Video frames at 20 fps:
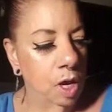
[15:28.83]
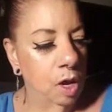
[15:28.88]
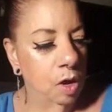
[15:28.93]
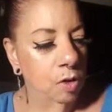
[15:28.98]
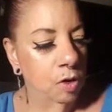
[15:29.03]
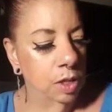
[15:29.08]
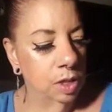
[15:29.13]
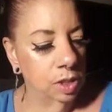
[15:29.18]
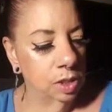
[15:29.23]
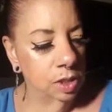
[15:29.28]
Oh,
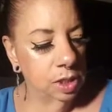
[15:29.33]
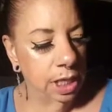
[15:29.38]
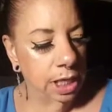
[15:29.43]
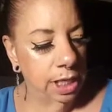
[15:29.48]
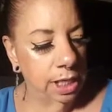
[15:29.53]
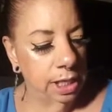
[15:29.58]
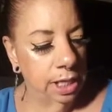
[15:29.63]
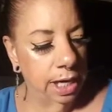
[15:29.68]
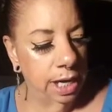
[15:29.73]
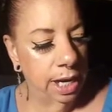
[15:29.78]
and it looks
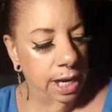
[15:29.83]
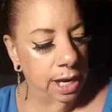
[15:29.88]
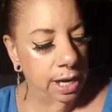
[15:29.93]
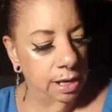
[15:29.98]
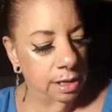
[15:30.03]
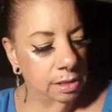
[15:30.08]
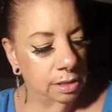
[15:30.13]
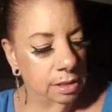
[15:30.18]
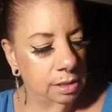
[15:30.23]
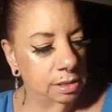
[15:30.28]
like it
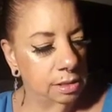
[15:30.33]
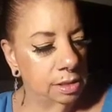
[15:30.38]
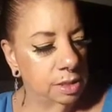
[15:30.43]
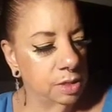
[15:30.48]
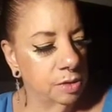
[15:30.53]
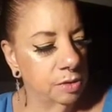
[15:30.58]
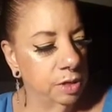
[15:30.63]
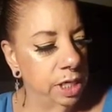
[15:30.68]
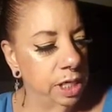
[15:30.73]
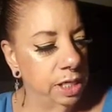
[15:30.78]
has
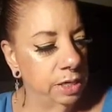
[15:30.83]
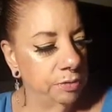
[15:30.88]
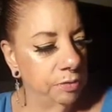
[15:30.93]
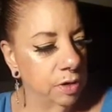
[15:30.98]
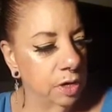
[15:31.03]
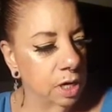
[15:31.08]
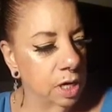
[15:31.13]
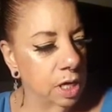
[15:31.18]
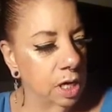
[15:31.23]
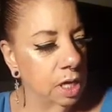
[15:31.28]
three
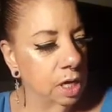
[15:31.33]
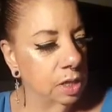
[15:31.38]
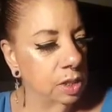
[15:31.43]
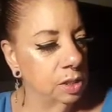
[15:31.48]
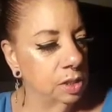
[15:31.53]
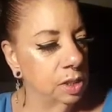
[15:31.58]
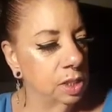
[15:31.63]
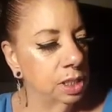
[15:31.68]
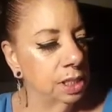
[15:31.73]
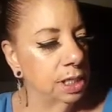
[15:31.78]
different
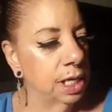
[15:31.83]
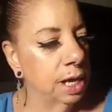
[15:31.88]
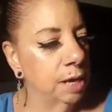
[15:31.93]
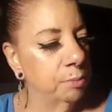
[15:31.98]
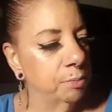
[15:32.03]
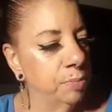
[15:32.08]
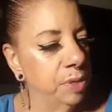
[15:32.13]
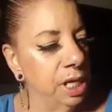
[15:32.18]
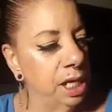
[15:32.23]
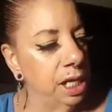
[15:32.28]
colors. It's
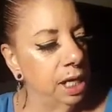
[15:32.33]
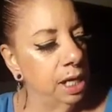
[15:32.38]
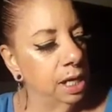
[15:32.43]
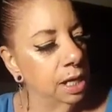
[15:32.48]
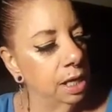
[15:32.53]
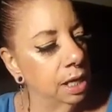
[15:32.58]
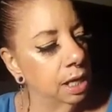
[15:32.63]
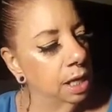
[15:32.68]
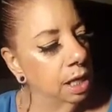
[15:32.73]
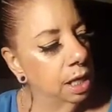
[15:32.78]
got
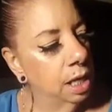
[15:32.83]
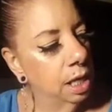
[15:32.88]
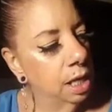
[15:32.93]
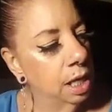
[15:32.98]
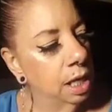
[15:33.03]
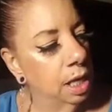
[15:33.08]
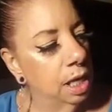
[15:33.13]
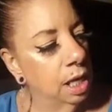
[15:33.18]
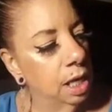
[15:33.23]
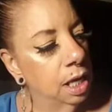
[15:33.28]
pink,
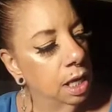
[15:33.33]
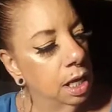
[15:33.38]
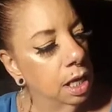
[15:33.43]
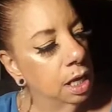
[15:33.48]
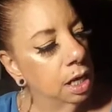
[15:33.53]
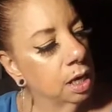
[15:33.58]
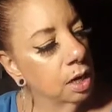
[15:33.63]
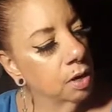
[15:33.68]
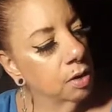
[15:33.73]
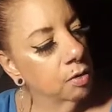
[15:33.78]

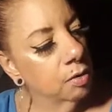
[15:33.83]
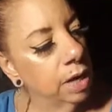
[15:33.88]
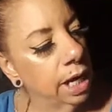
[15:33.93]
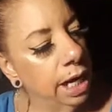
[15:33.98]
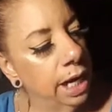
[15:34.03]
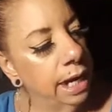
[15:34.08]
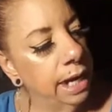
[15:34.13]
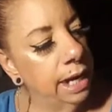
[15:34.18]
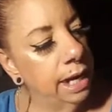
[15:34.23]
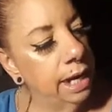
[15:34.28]

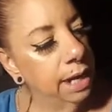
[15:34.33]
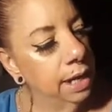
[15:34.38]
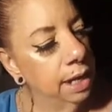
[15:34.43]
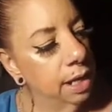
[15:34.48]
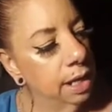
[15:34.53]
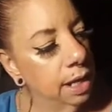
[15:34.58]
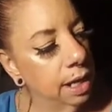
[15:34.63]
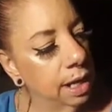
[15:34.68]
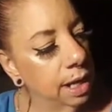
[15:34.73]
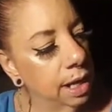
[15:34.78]
gray,
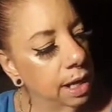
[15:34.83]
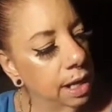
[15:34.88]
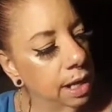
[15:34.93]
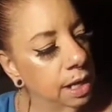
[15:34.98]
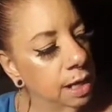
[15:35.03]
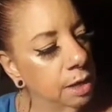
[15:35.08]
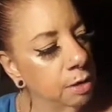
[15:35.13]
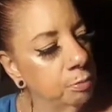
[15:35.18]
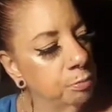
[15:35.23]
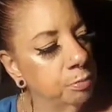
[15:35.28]

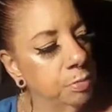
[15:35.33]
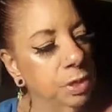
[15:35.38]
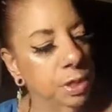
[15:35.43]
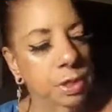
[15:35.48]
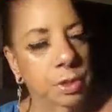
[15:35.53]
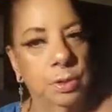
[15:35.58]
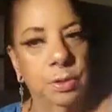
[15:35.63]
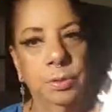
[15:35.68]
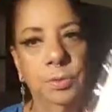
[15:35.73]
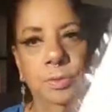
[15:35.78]
and
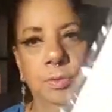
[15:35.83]
blue.